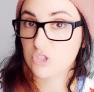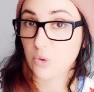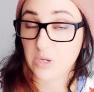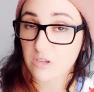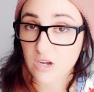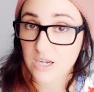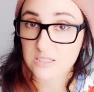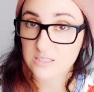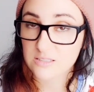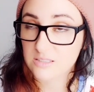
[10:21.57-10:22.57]
showing you
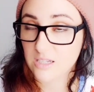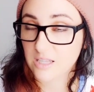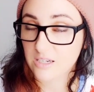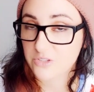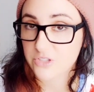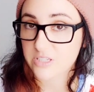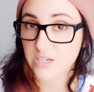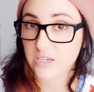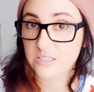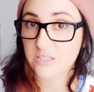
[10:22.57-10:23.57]
guys. It's not that
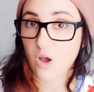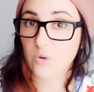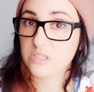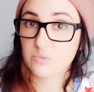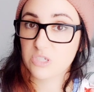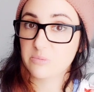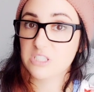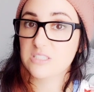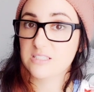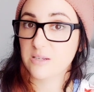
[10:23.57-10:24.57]
interesting. It's always pretty
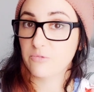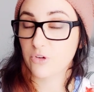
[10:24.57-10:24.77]
much the same